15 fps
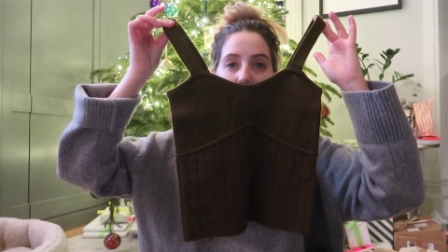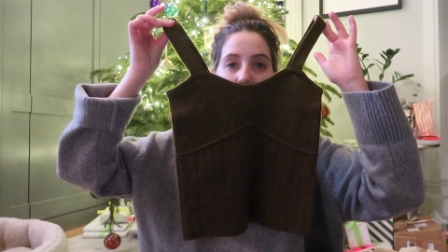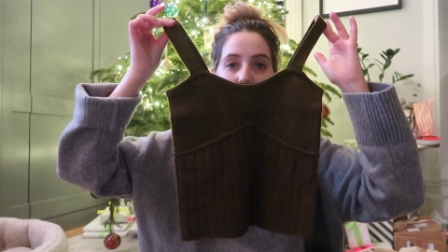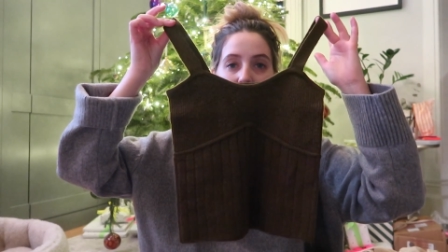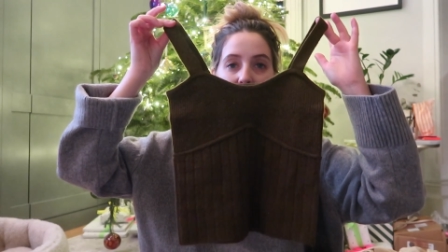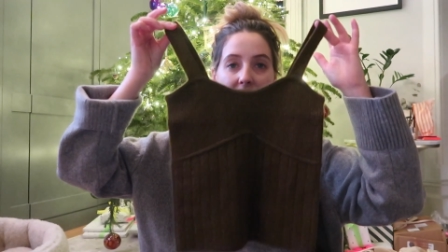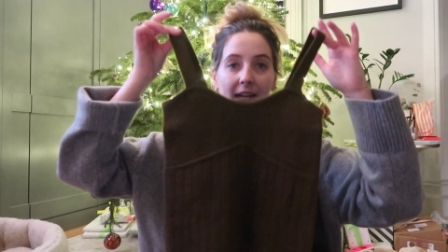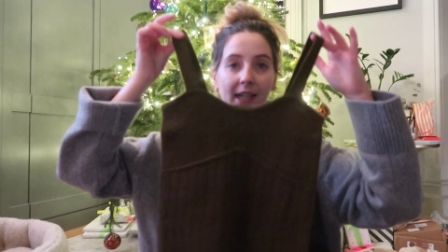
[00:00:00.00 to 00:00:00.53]

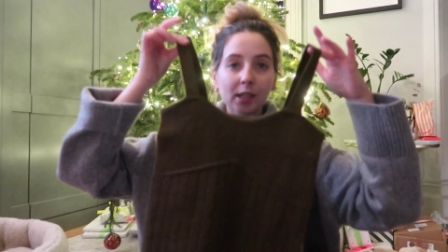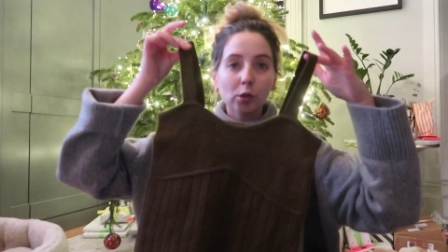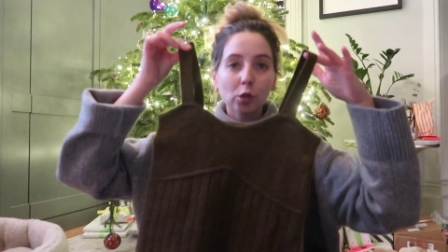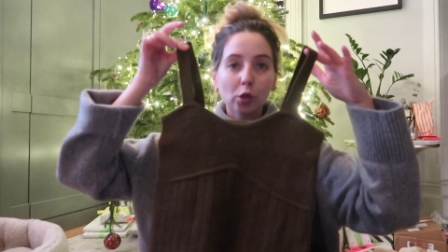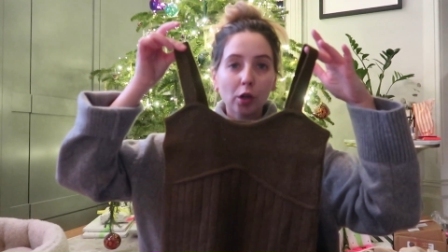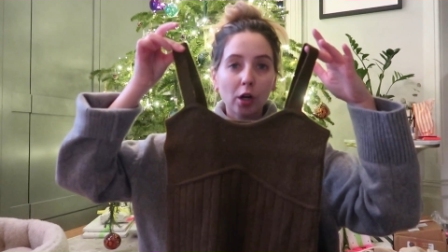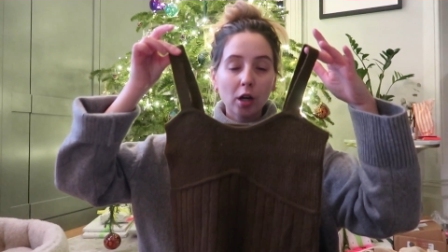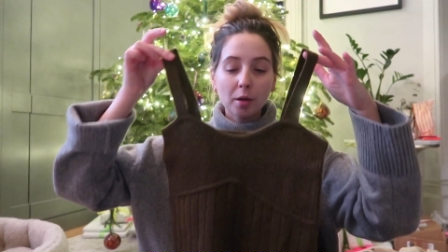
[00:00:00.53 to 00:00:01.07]
like that little
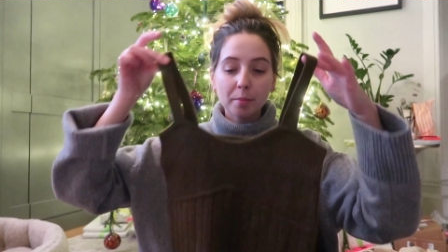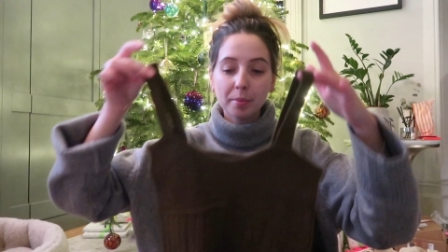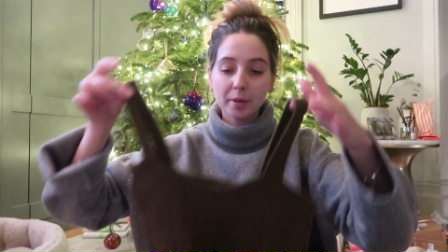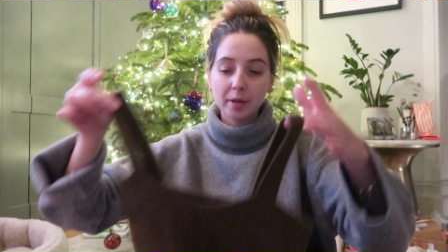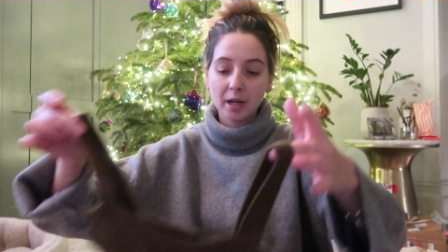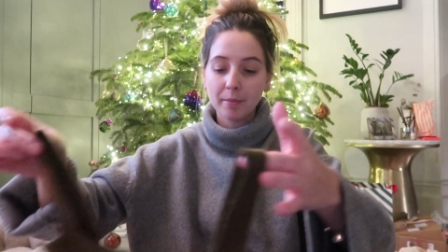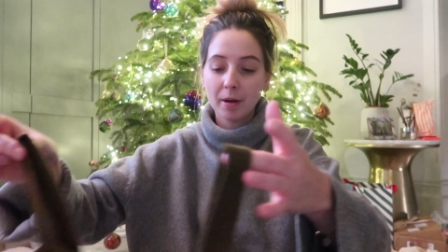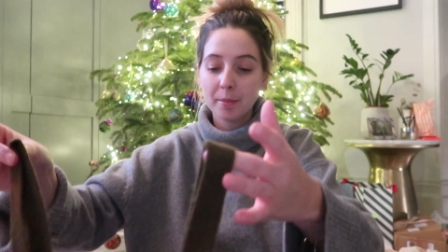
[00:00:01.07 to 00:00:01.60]
crop
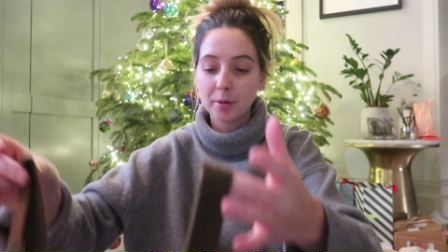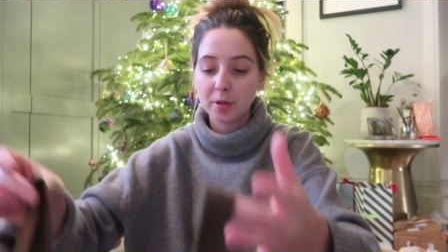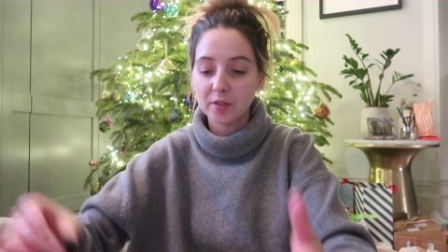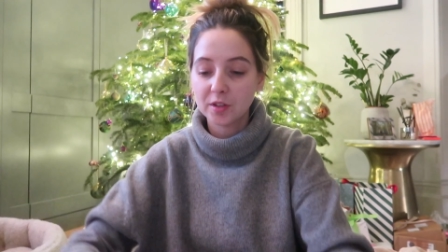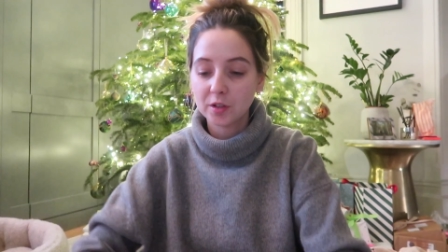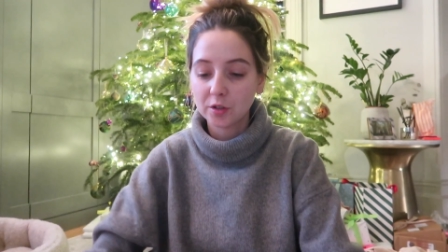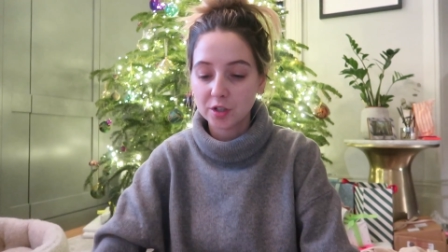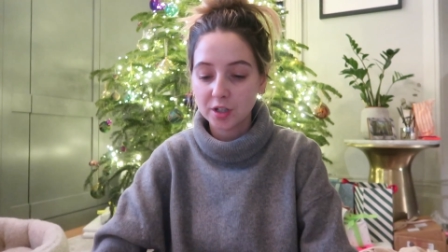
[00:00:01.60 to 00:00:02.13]
i might put
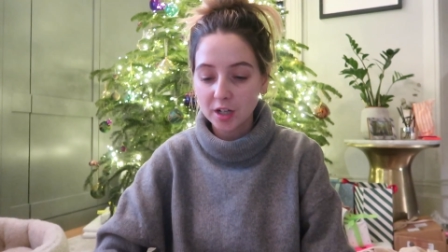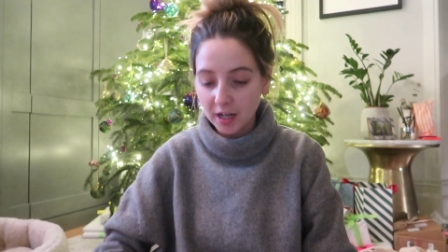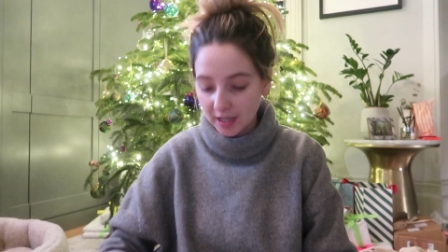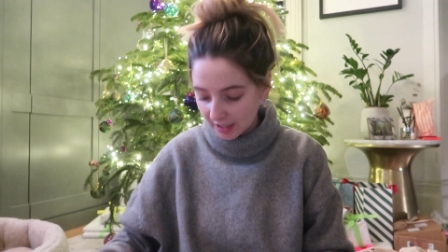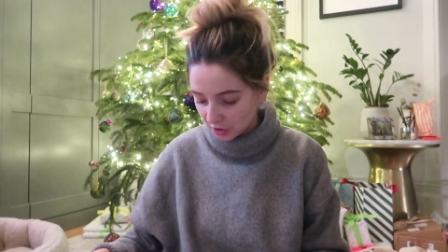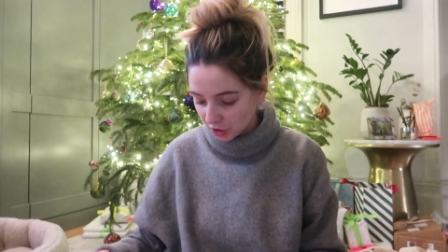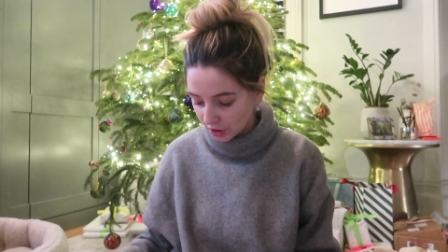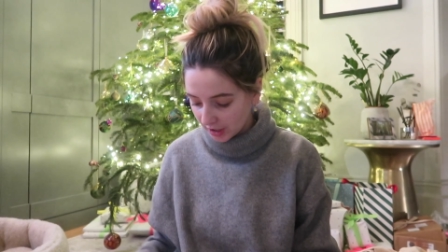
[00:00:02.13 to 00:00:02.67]
this on tonight
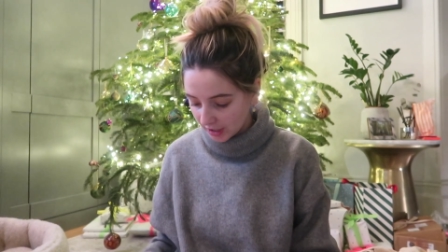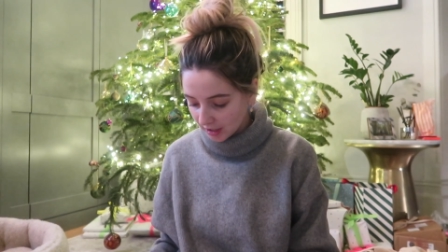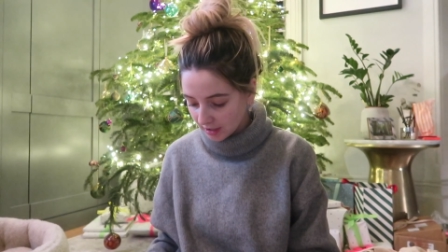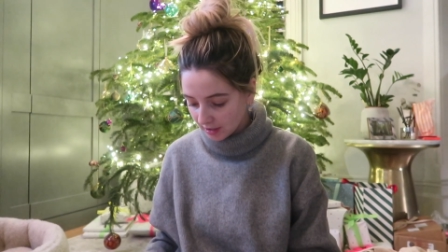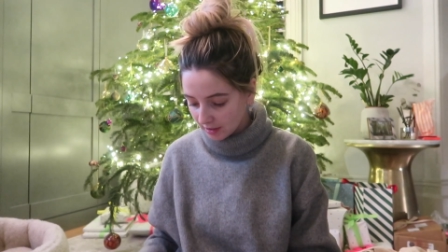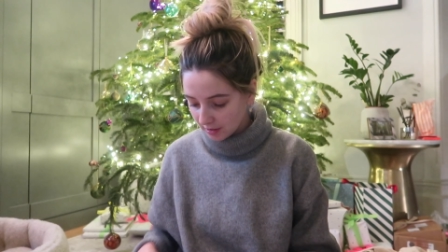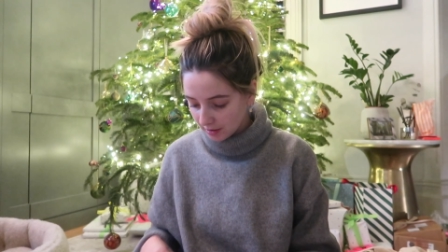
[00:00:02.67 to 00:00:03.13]
actually